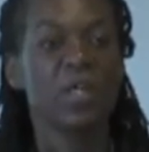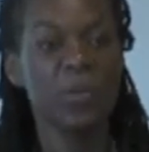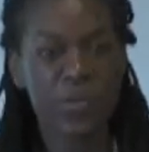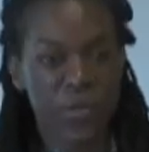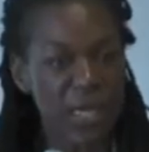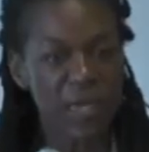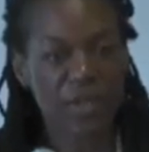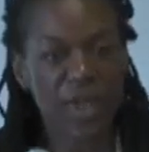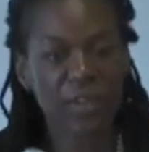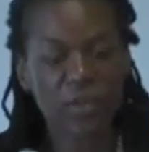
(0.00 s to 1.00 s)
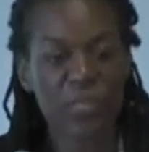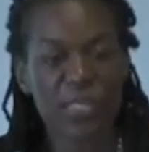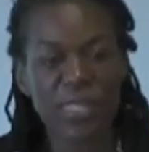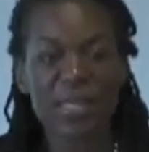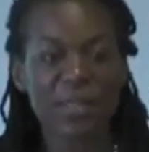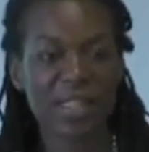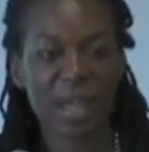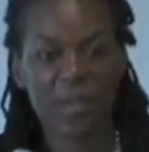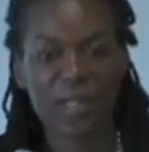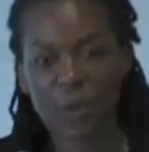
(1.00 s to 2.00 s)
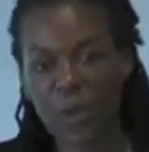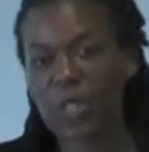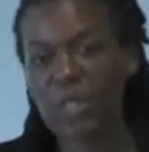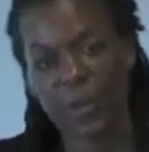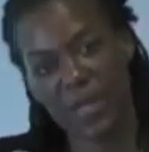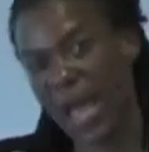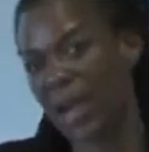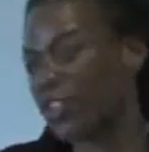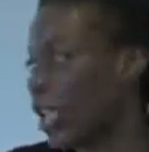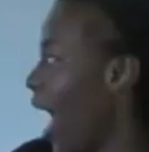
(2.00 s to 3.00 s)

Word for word: you think that you're seeing the same experience, but they actually